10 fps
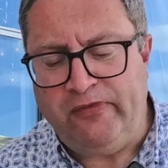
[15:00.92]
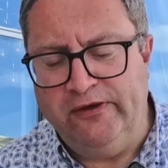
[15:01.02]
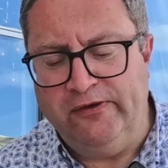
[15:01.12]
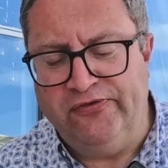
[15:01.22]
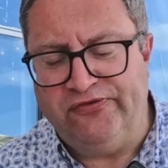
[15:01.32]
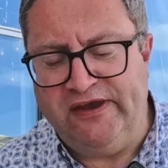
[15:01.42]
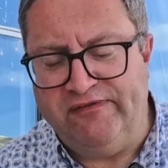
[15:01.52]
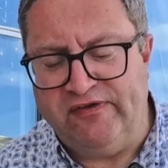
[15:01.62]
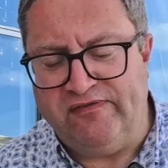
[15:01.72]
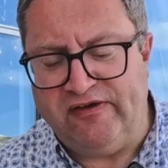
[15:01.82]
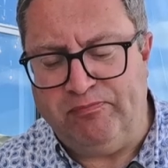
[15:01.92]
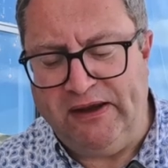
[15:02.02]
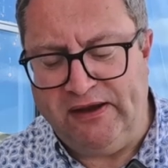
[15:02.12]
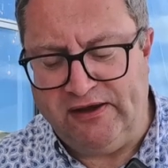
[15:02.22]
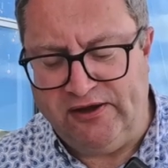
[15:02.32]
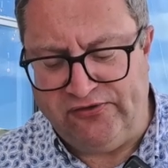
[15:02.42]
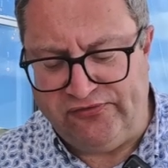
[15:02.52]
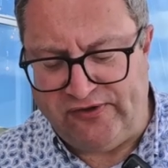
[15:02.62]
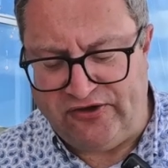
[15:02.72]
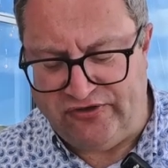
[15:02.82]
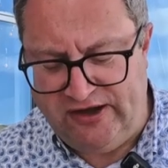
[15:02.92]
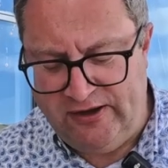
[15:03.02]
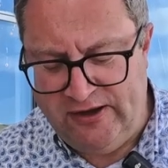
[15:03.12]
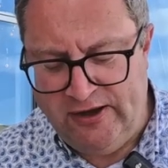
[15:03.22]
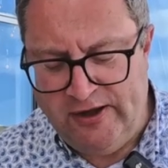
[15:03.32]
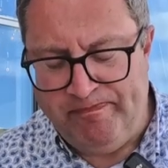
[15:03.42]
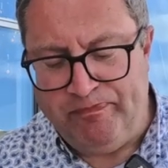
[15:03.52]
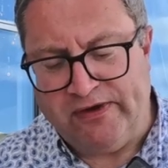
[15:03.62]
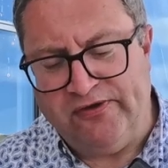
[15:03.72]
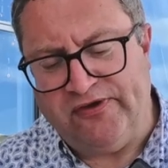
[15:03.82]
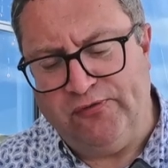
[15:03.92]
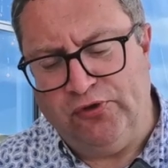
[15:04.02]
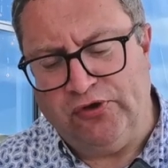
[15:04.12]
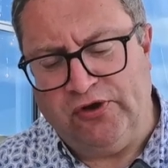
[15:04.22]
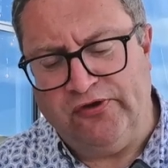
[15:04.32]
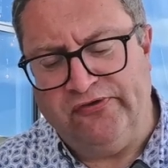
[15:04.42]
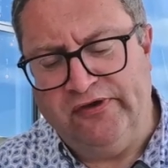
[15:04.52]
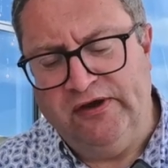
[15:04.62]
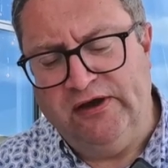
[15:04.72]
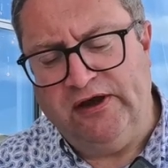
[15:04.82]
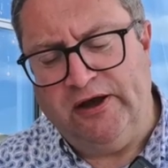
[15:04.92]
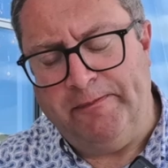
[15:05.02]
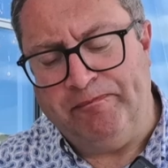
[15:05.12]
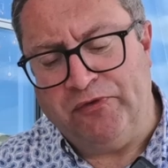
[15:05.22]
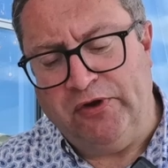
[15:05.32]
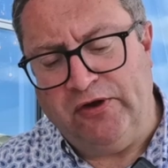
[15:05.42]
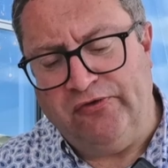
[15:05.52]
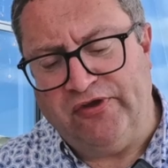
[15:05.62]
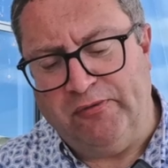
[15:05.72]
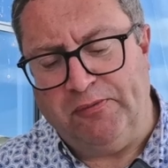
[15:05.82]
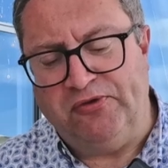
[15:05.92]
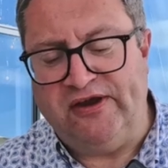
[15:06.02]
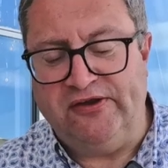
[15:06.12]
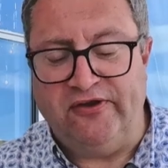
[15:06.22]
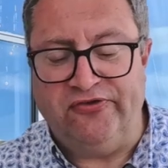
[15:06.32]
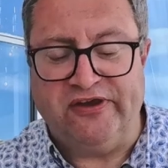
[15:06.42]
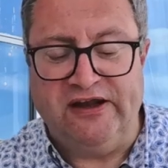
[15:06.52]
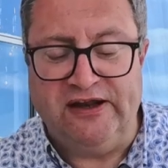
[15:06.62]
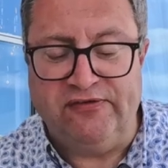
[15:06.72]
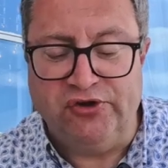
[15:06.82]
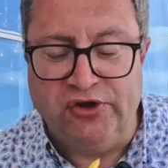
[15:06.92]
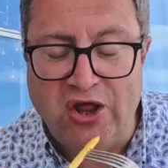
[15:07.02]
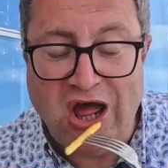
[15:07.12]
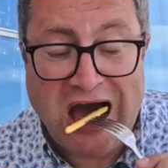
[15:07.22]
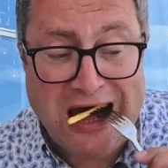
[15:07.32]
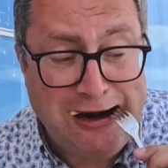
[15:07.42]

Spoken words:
You can see that they've been cut freshly because they've all got some of the potato skin left on.